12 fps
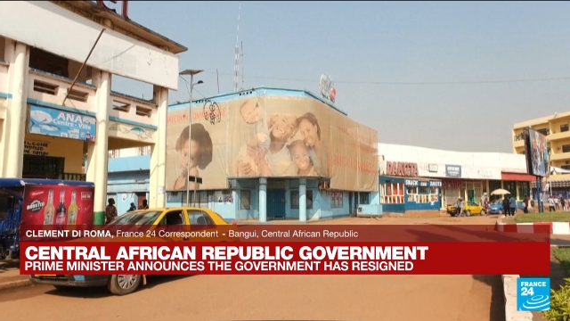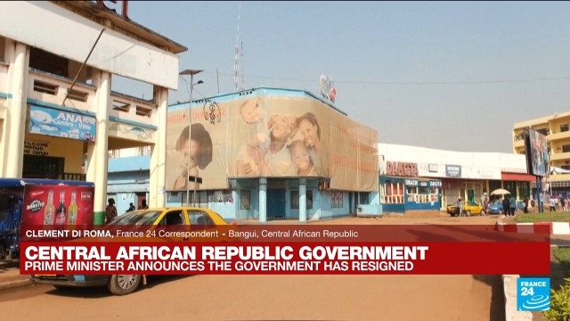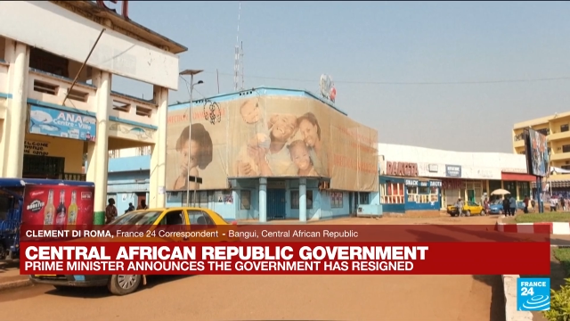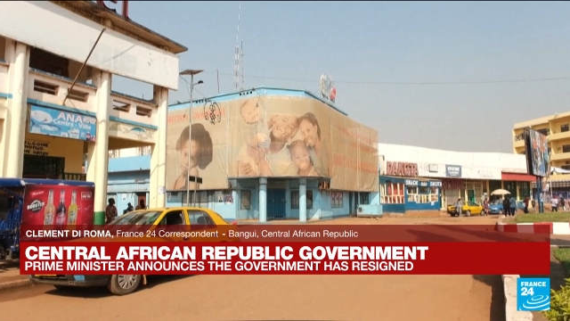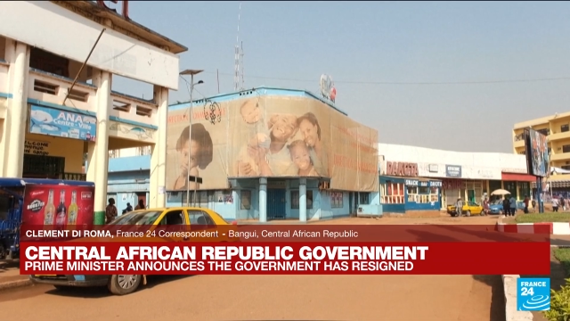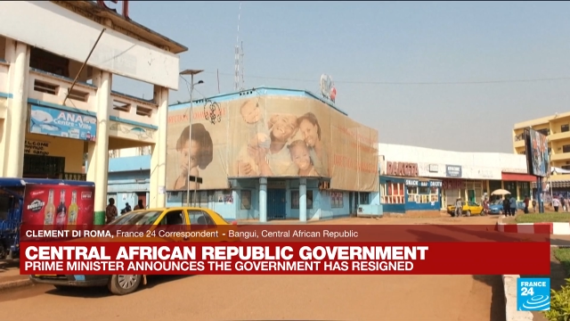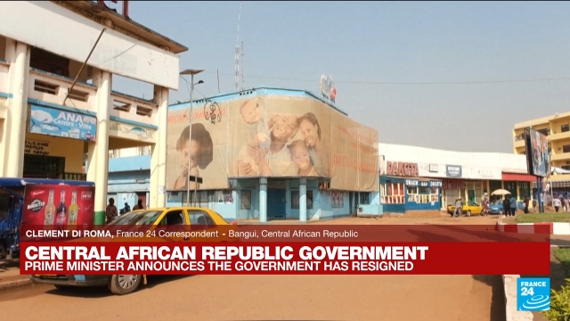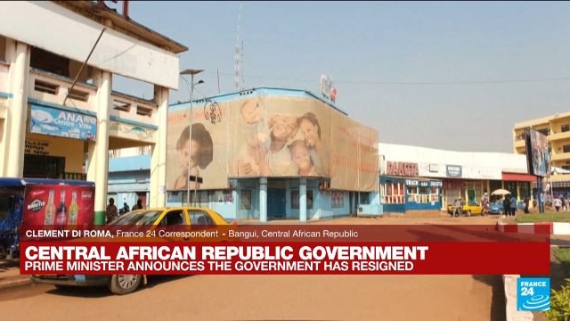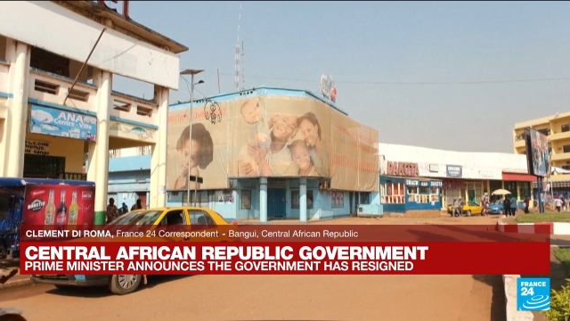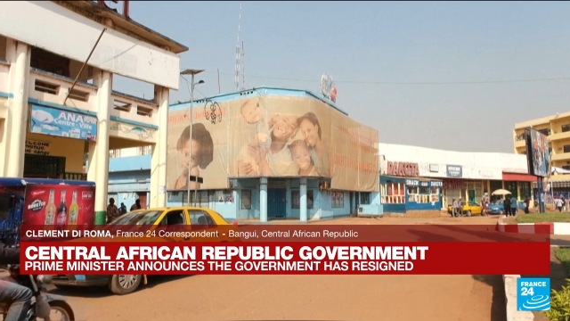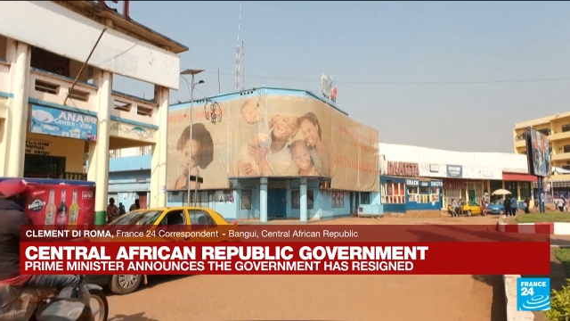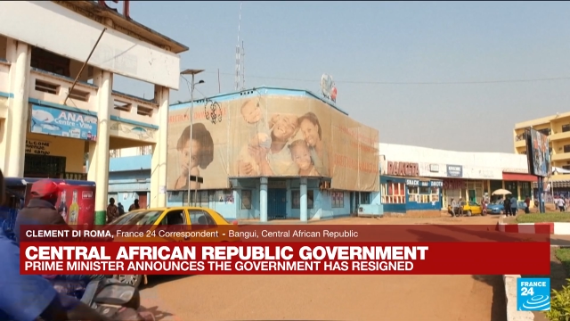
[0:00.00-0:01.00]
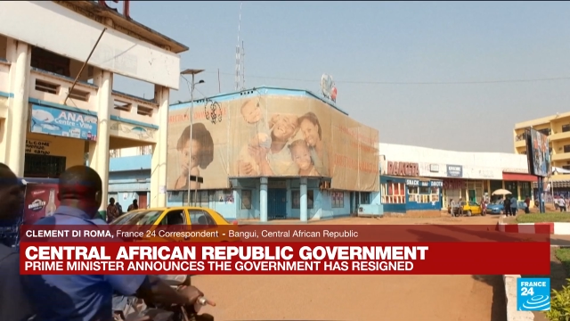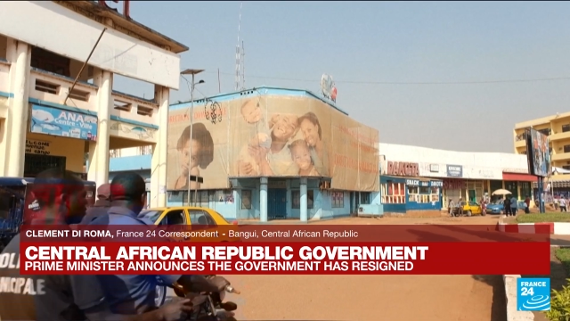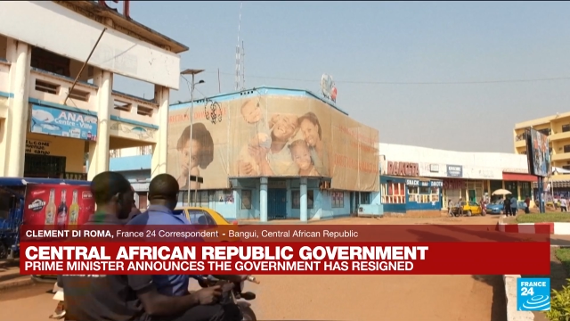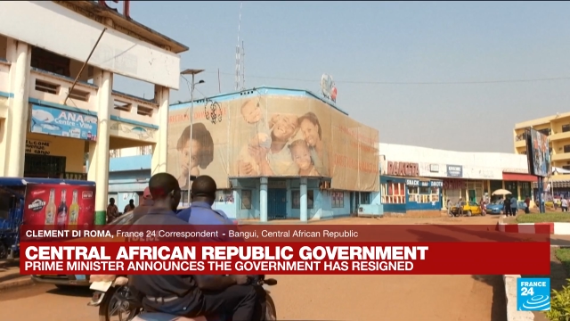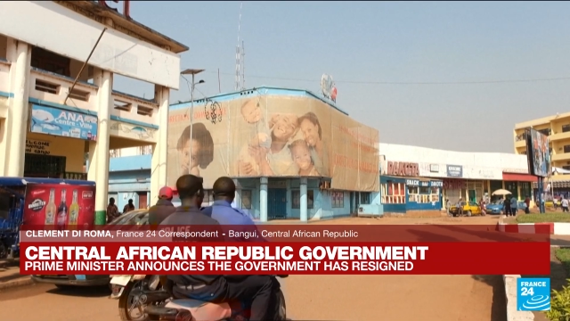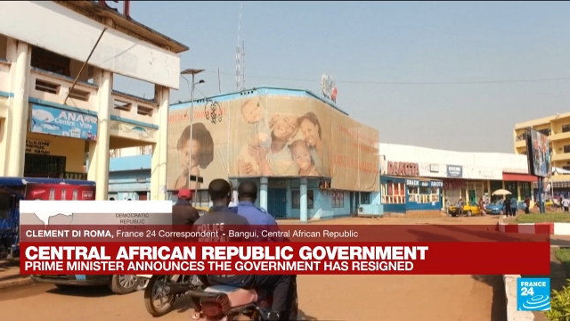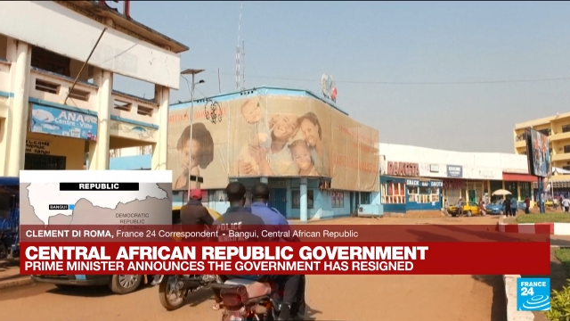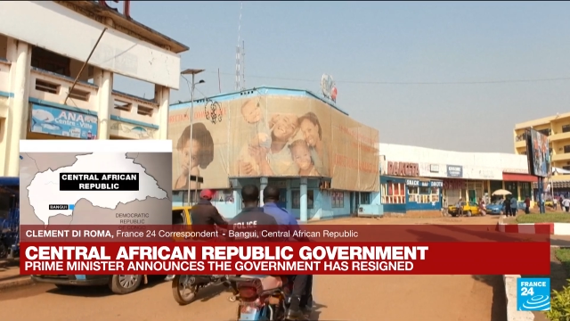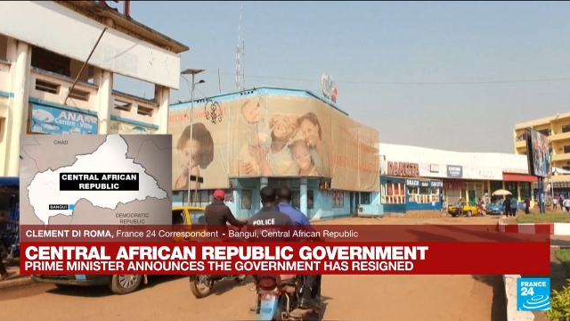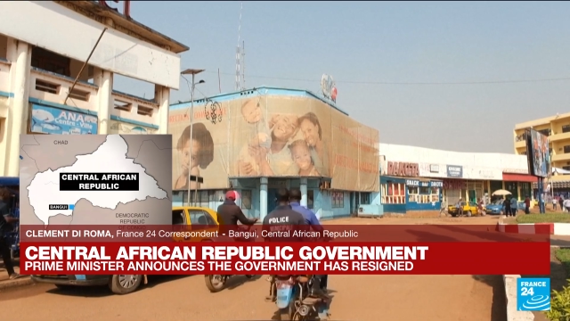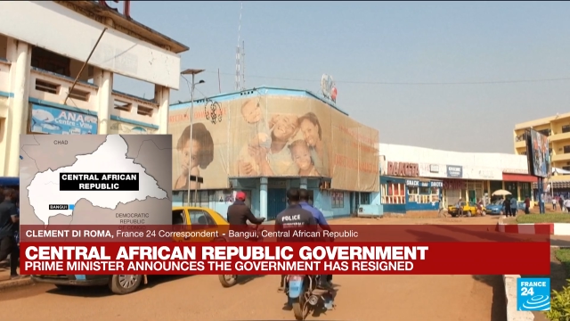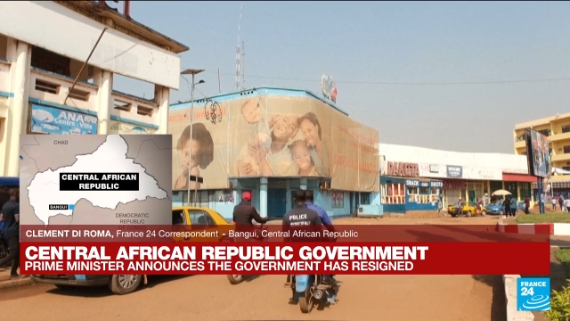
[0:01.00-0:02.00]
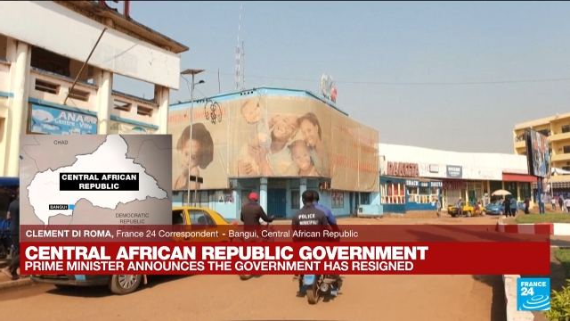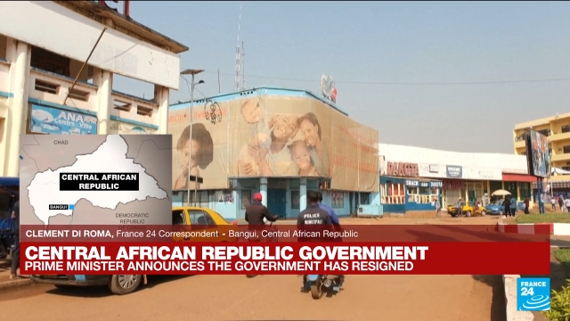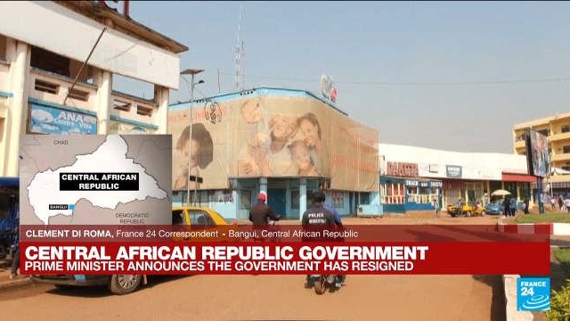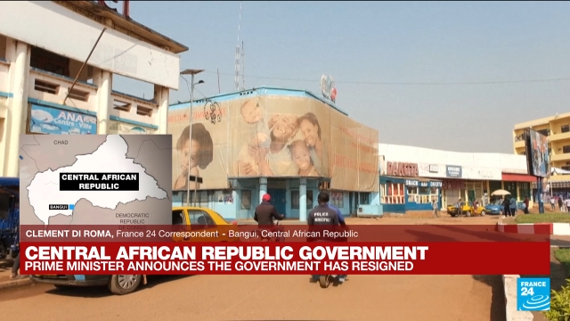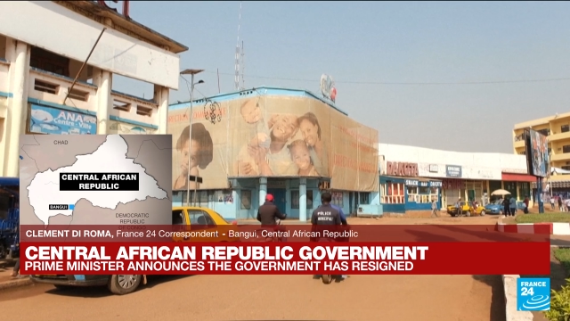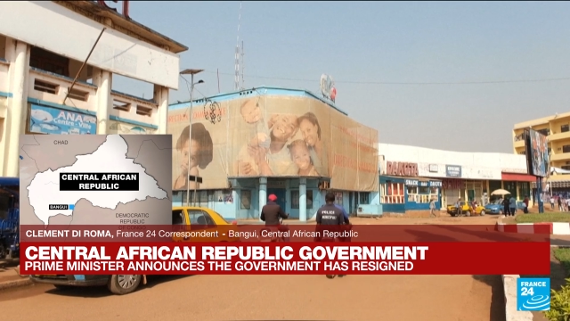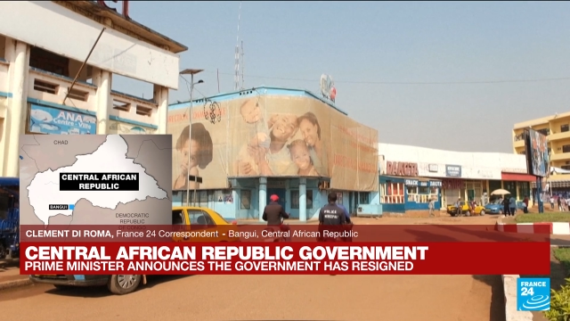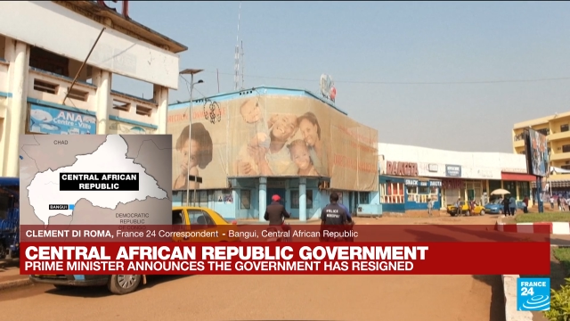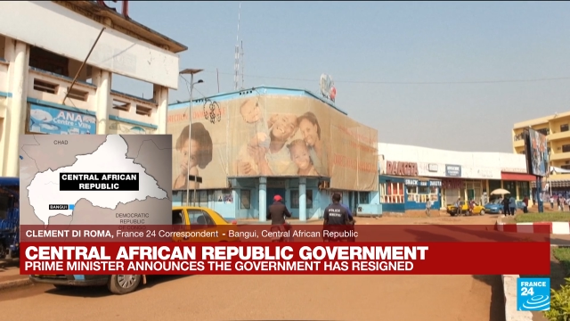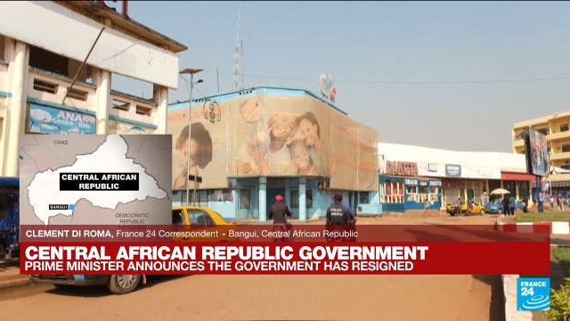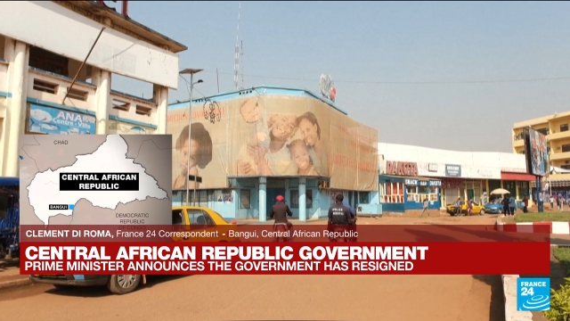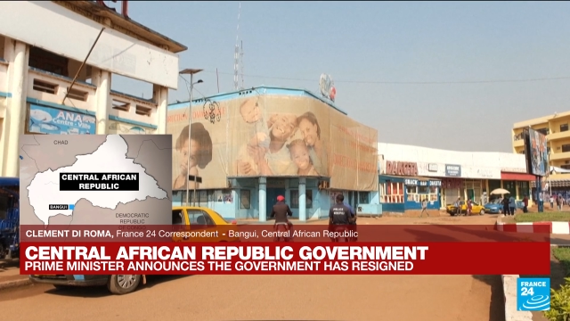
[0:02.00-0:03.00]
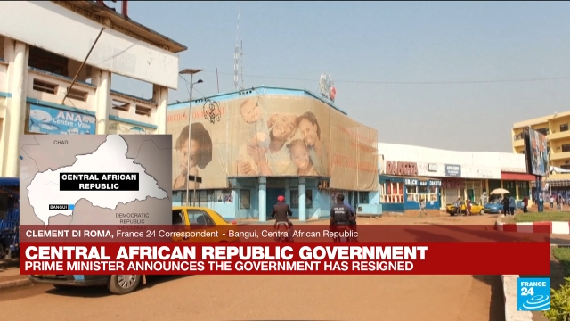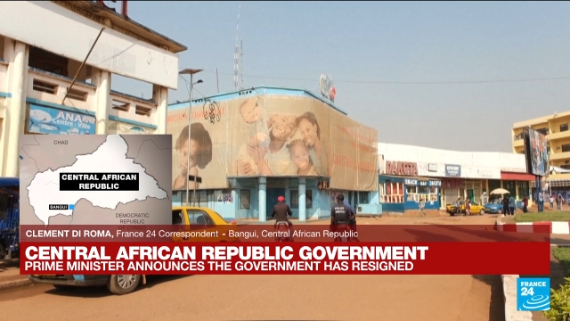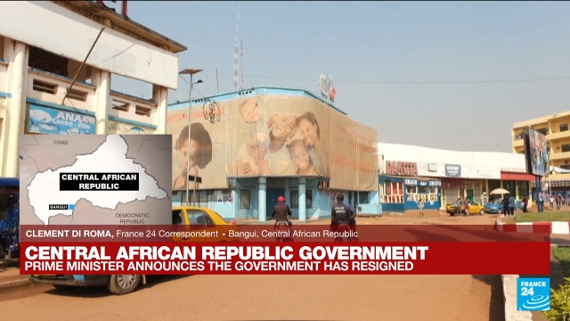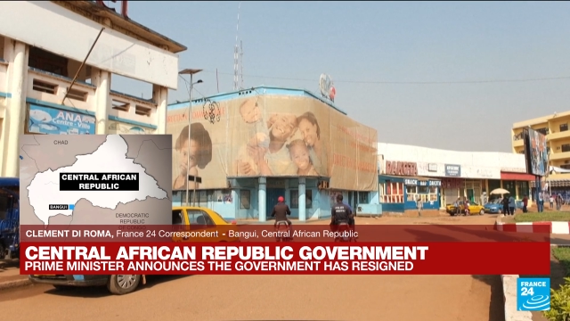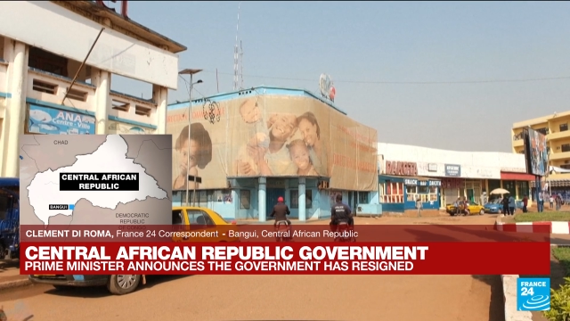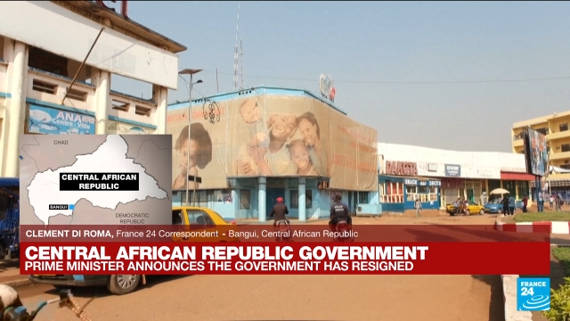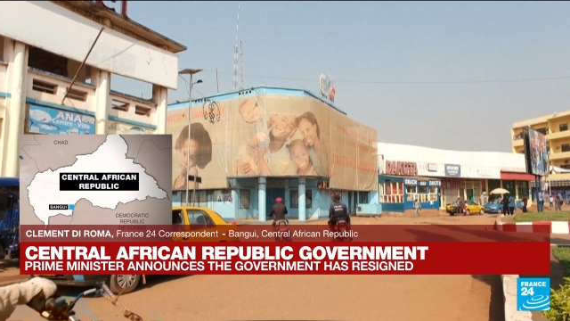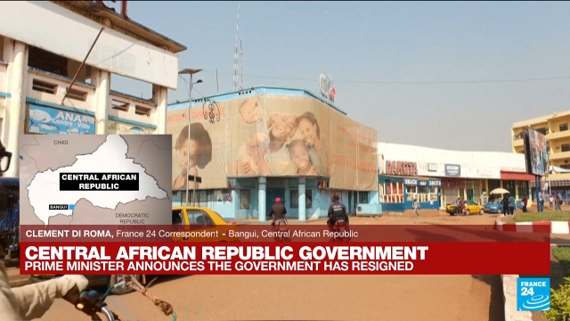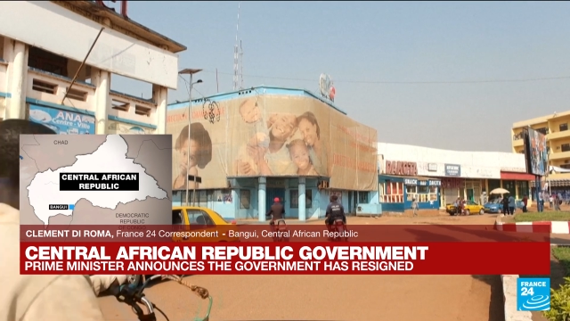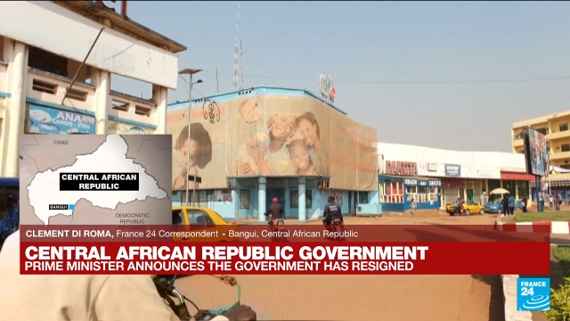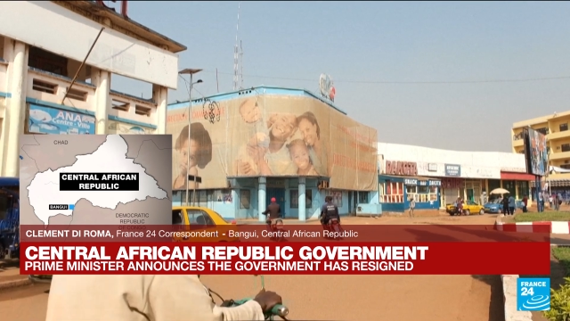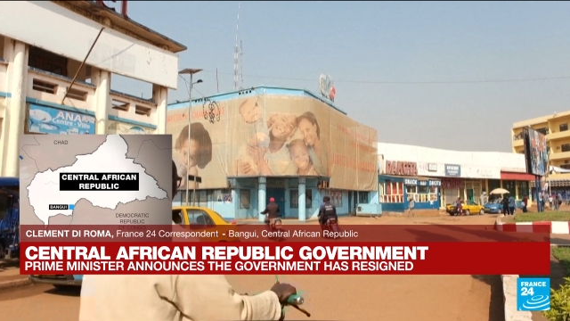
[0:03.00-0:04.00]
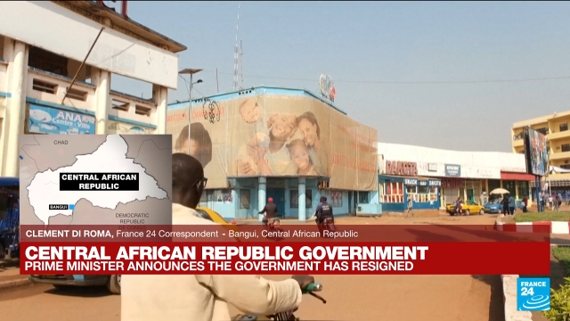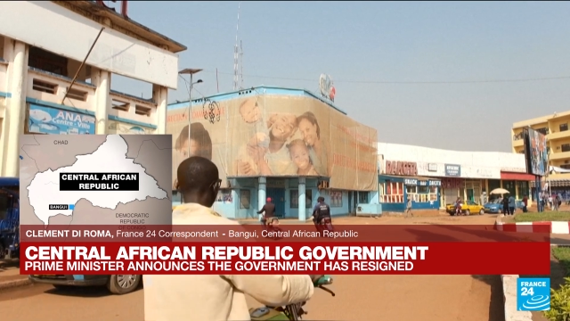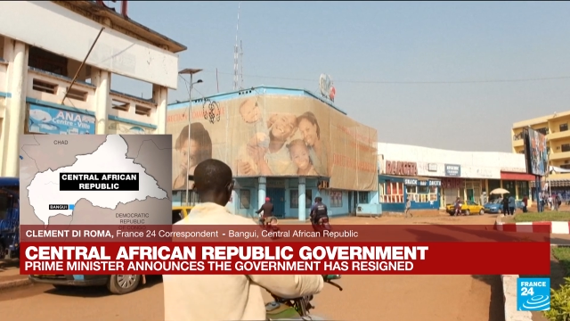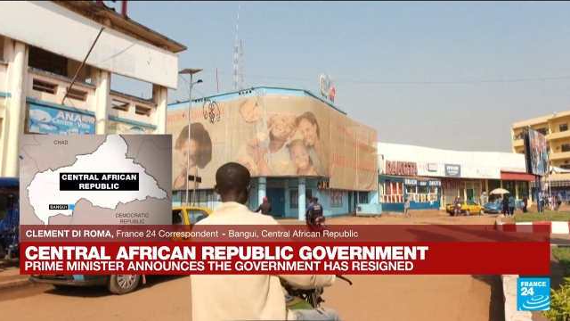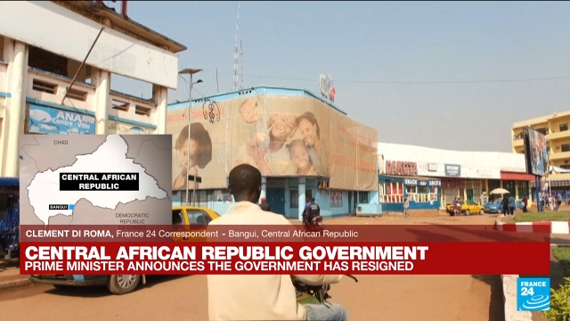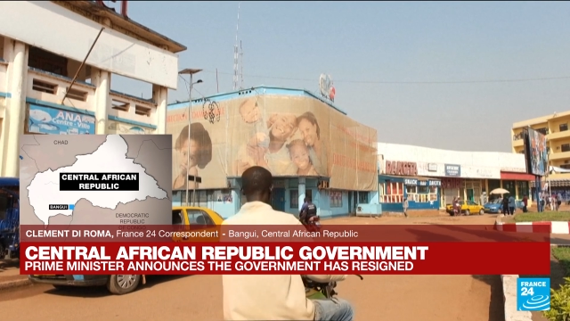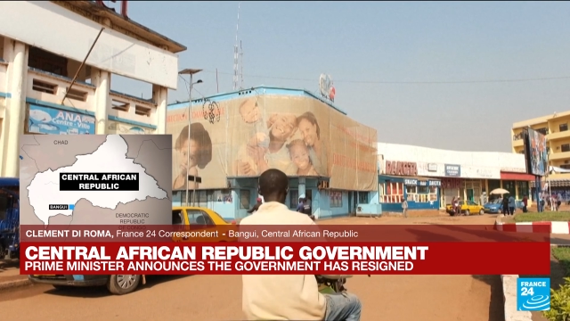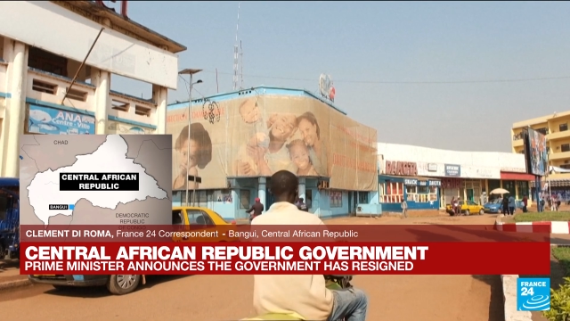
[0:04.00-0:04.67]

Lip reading: No face is visible, so there are no lips to read.